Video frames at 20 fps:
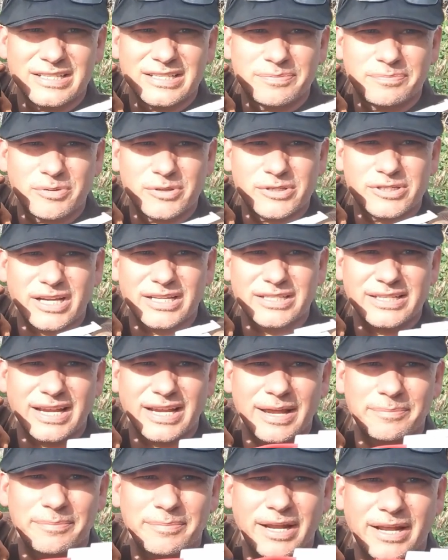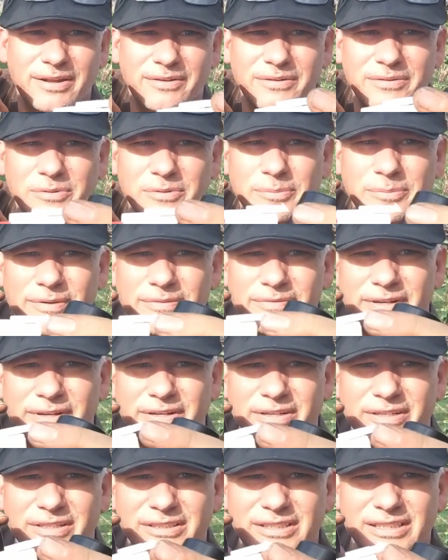Just push that tab down where my
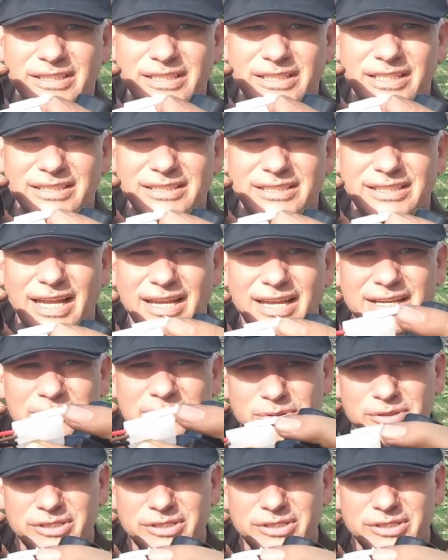finger is. It's in the socket.